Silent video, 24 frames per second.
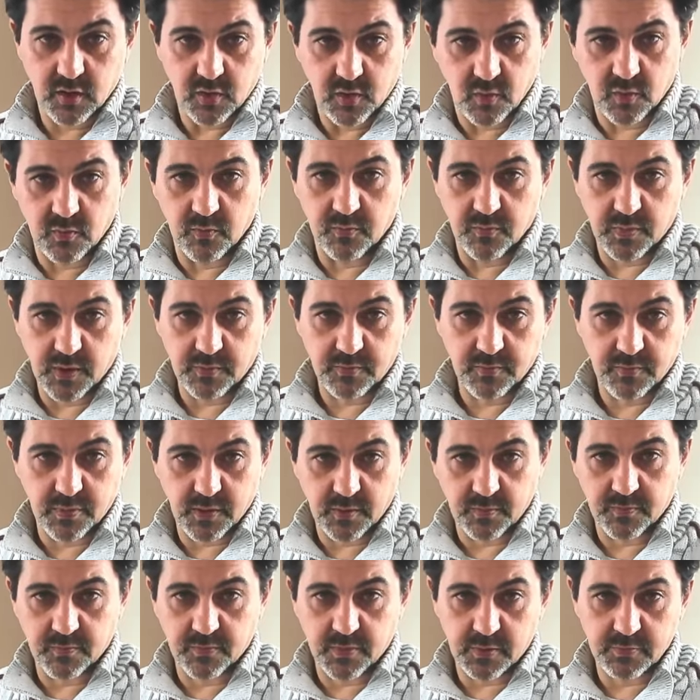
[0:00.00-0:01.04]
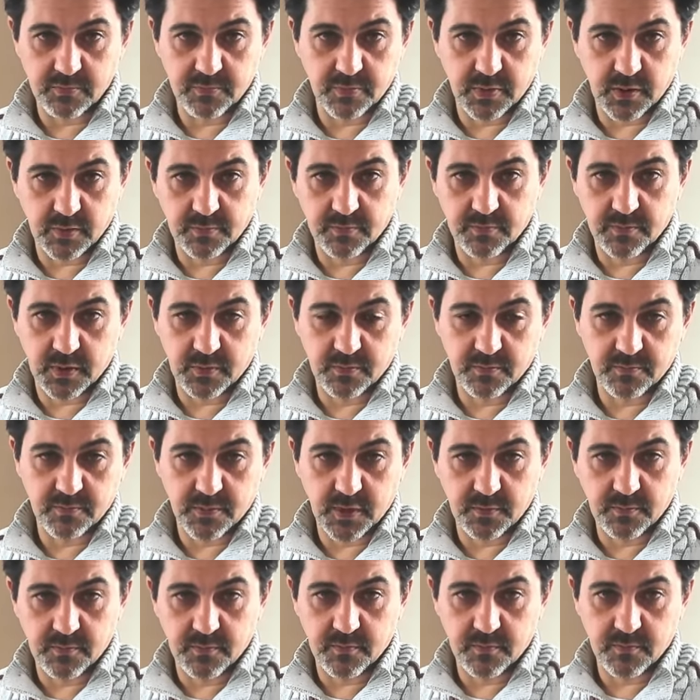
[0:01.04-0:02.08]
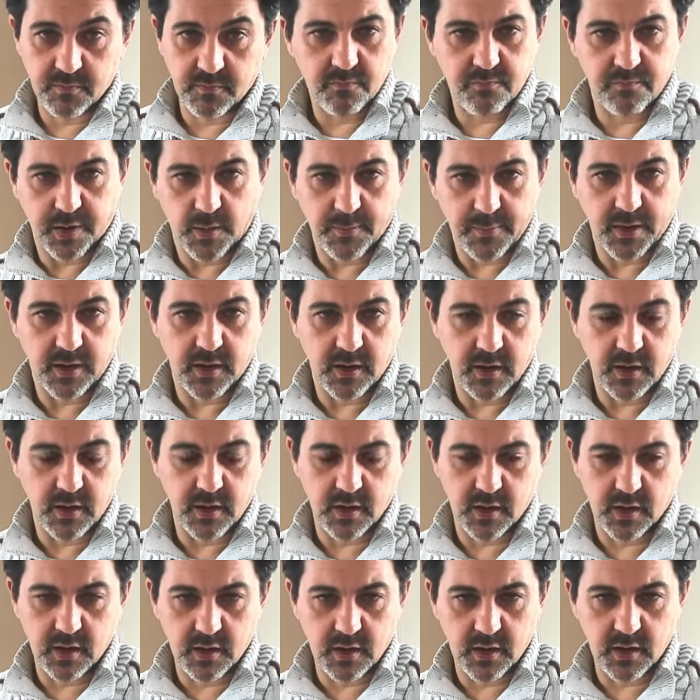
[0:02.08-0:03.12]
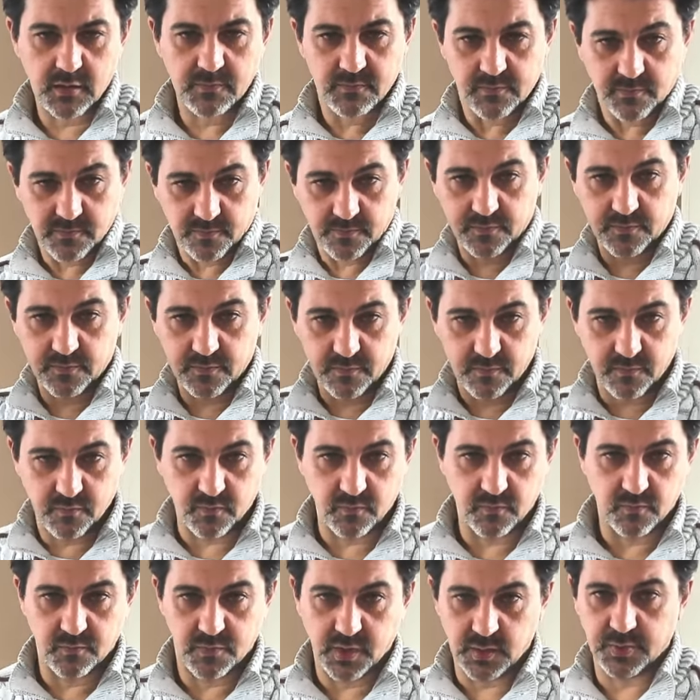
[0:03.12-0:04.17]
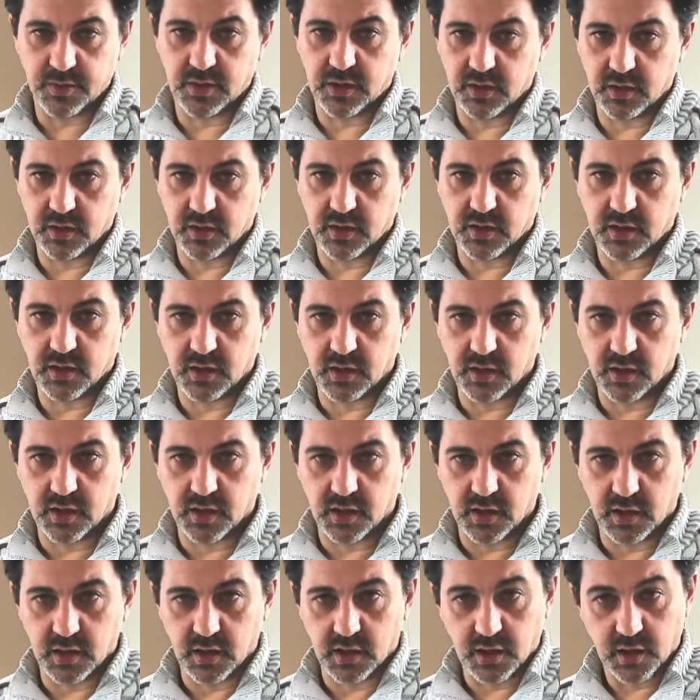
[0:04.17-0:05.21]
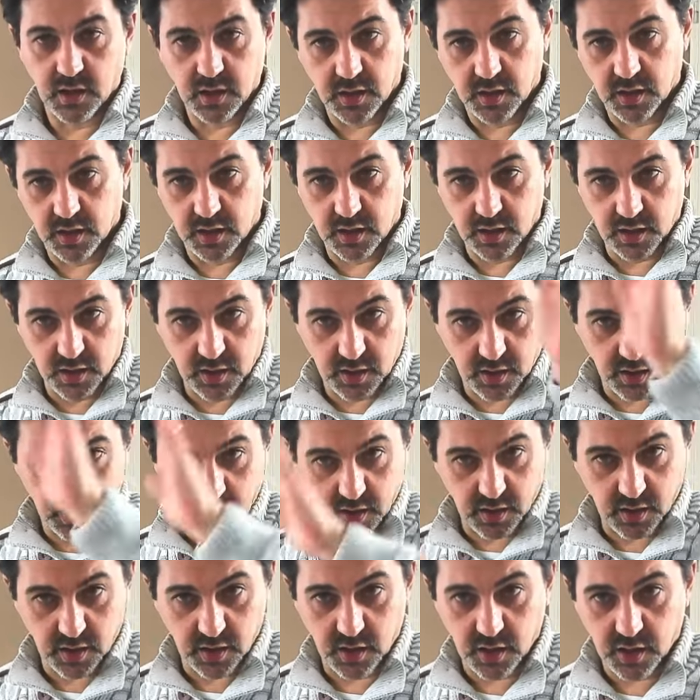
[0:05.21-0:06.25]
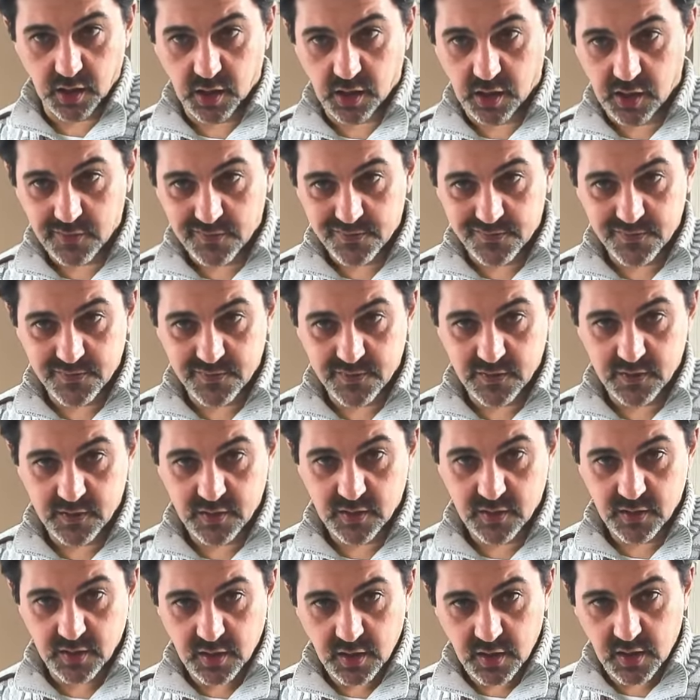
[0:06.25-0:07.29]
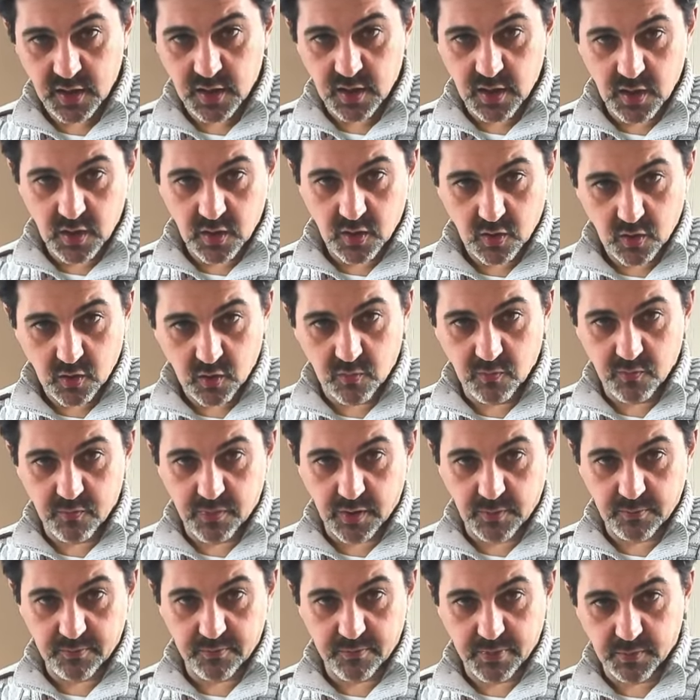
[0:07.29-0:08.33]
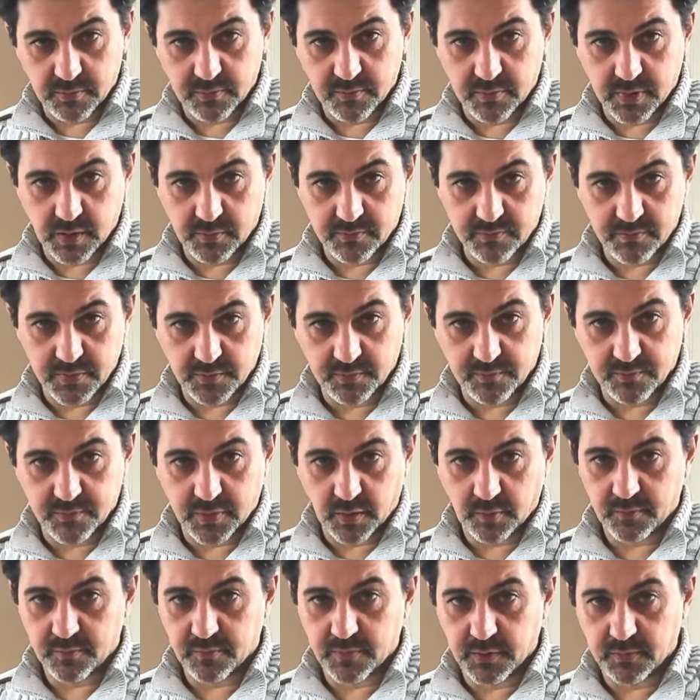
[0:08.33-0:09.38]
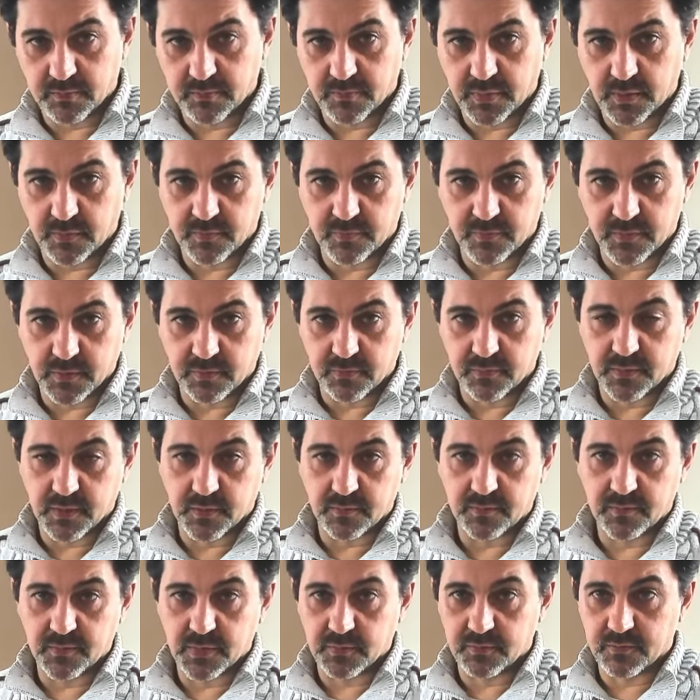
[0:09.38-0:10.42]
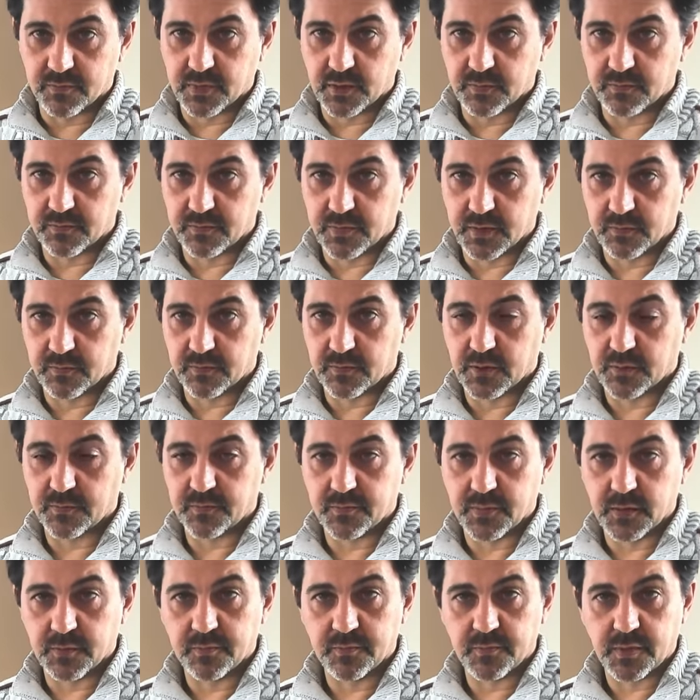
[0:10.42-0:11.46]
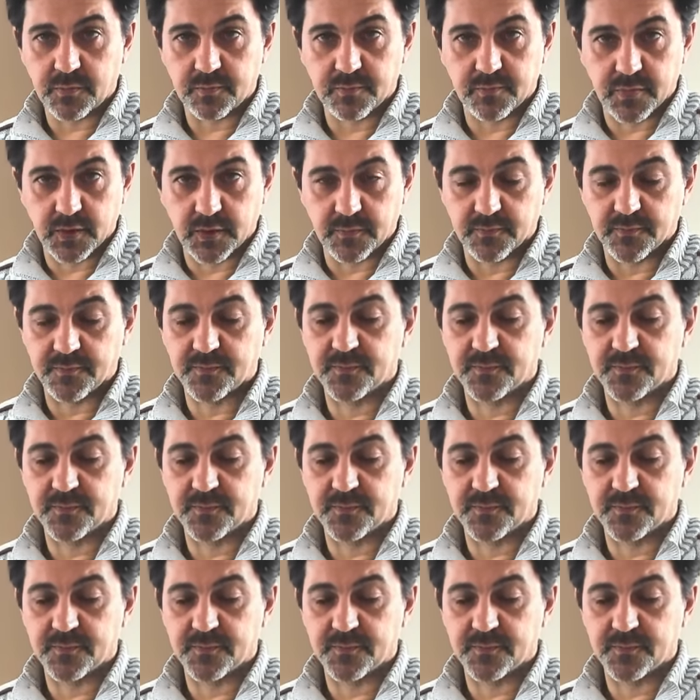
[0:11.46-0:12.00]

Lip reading: boom, pa pa pa pa pa pa pa pa pam, bibi, off, boom, pa pa pa pi pa pi pa pi pa pi pa pi pa pi pa pi.